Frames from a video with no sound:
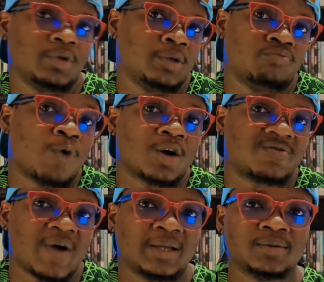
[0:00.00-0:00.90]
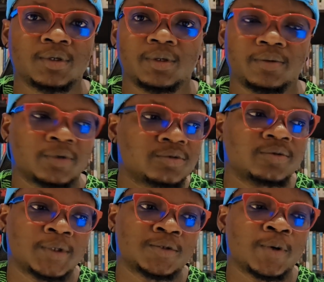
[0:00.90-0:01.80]
it worked fine. It was,
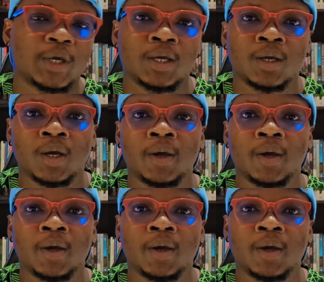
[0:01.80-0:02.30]
it was okay.